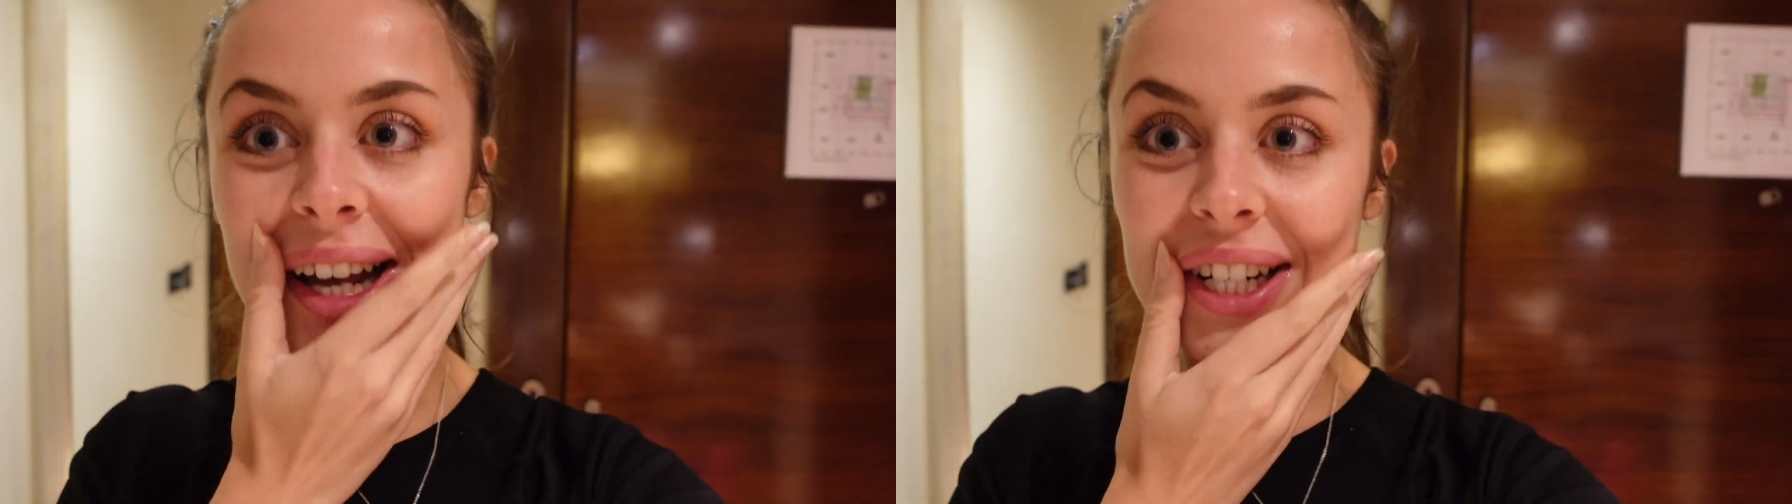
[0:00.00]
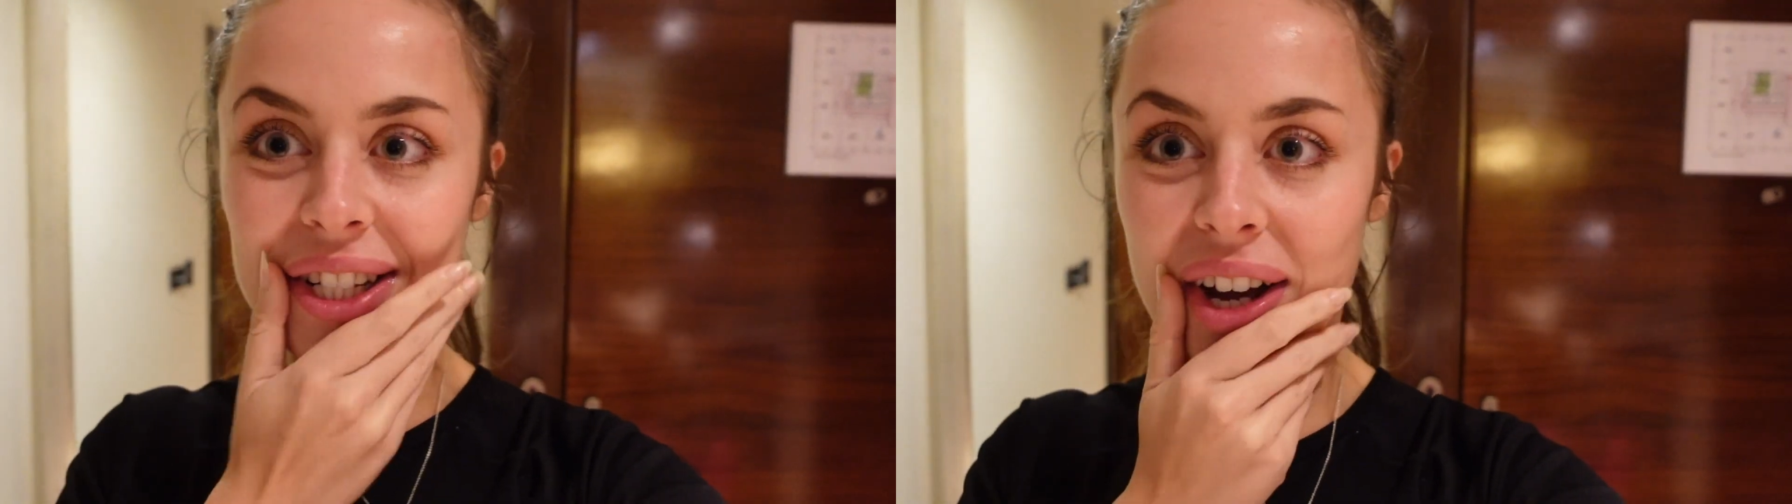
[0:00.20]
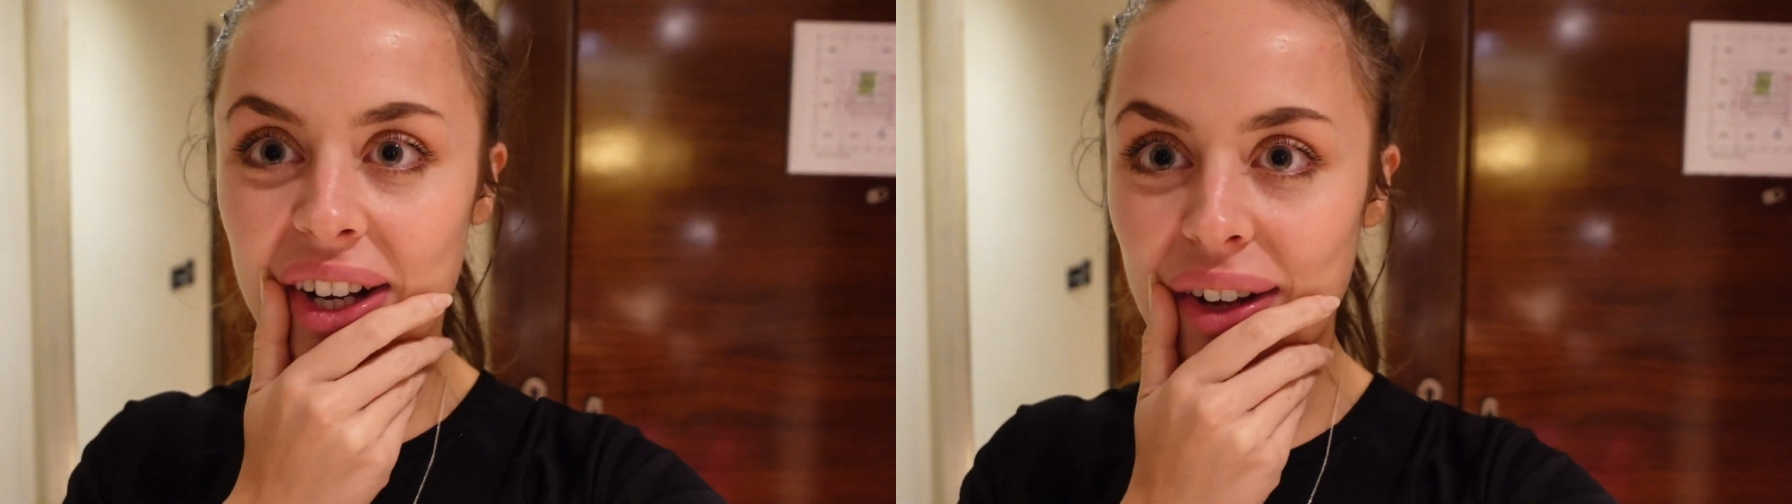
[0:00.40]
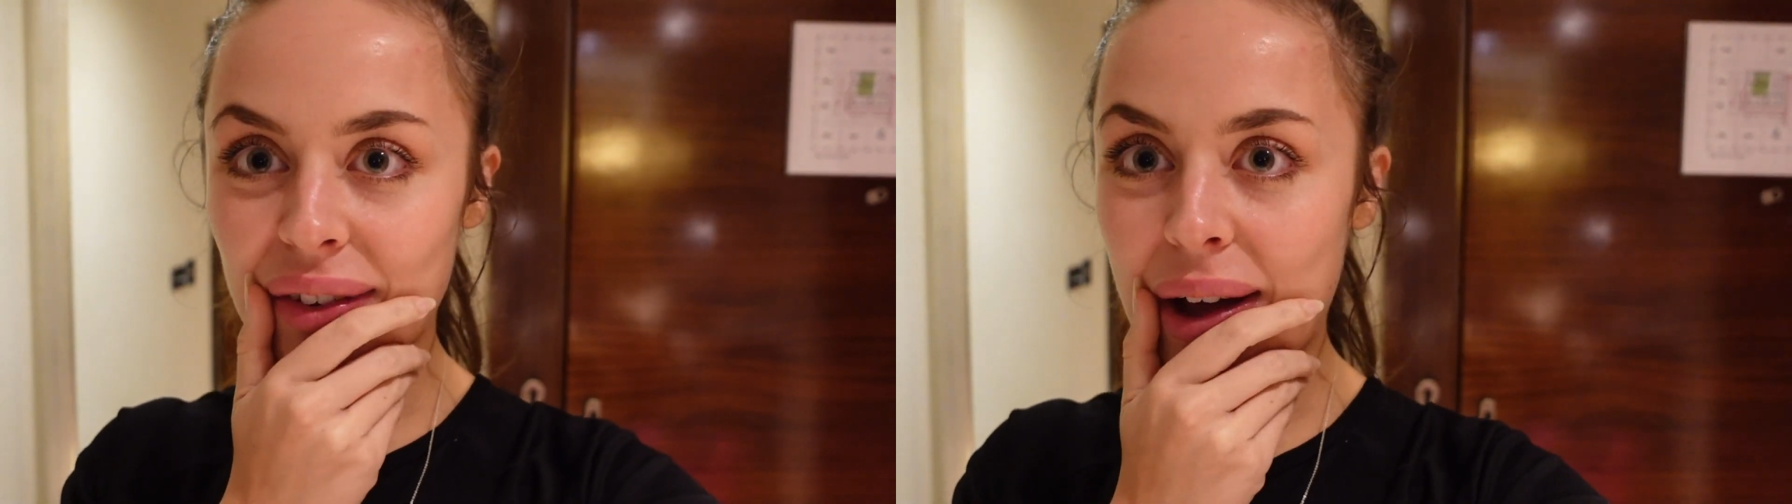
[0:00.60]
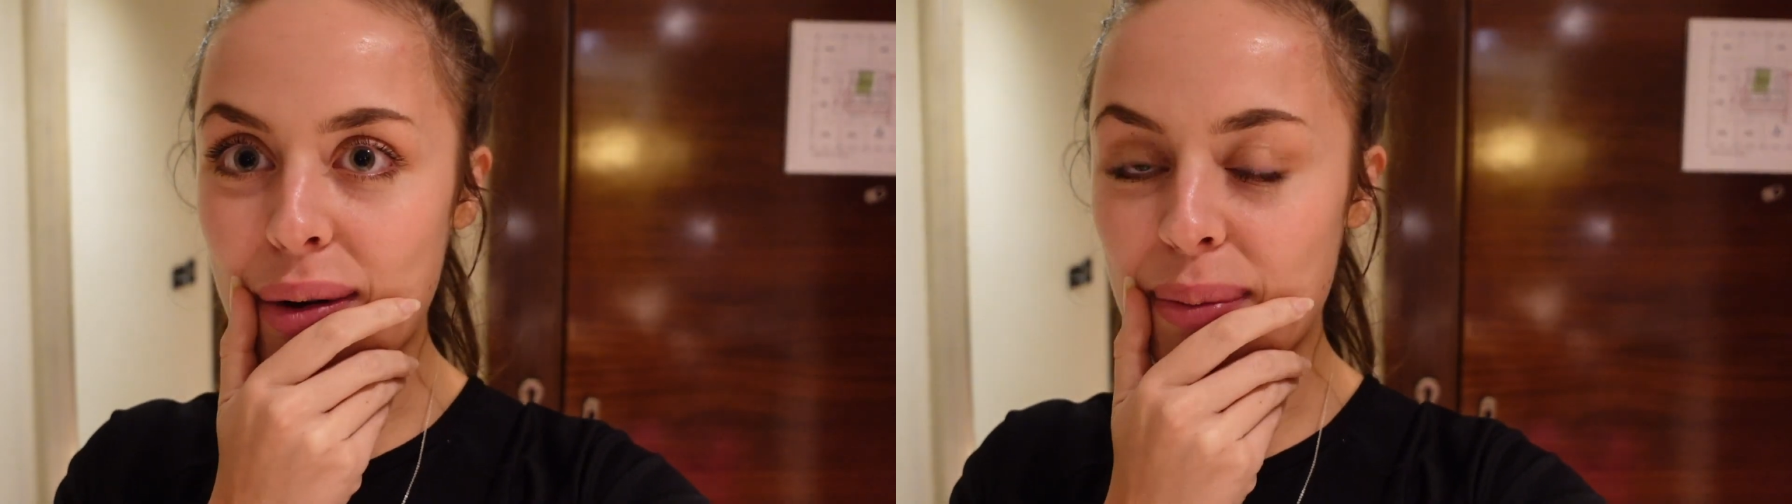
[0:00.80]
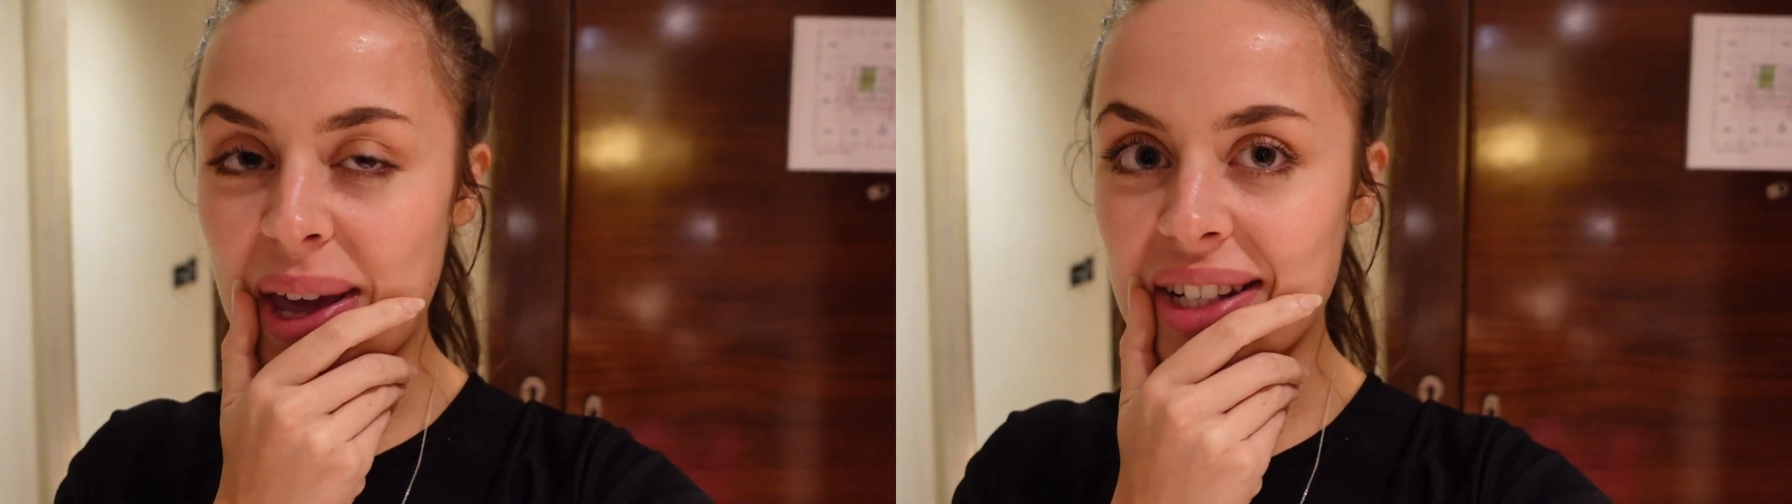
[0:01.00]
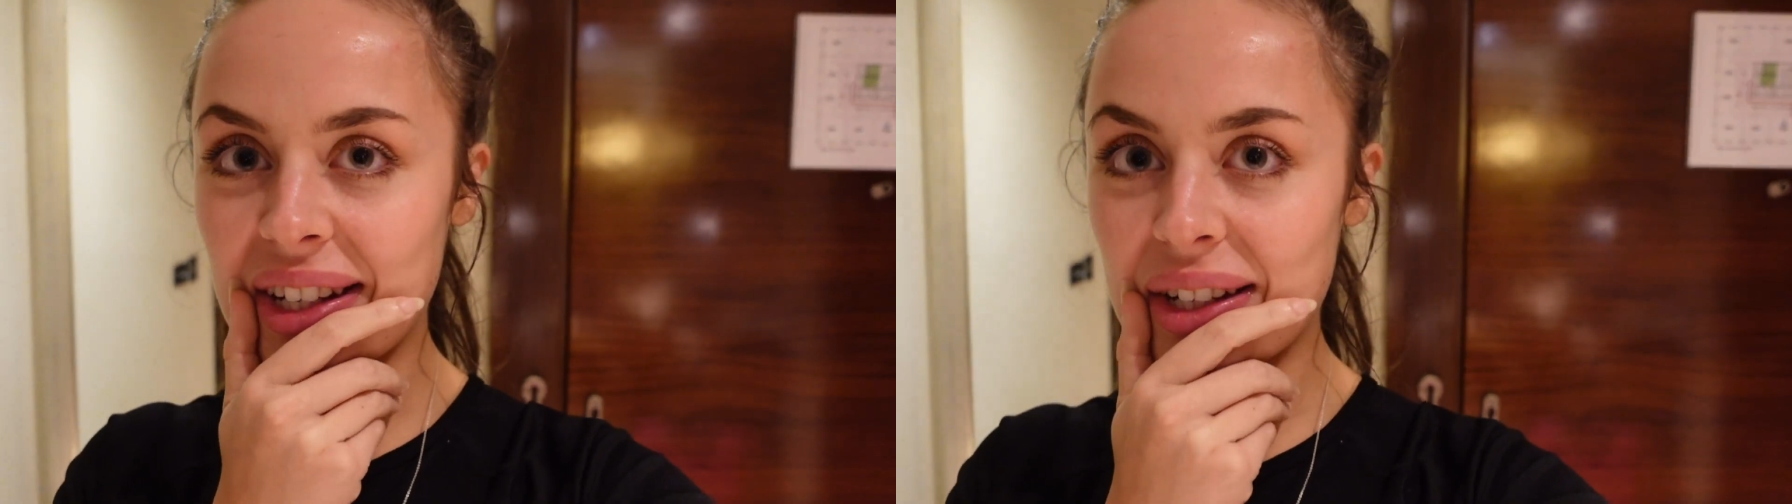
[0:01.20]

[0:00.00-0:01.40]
I just can't get over how amazing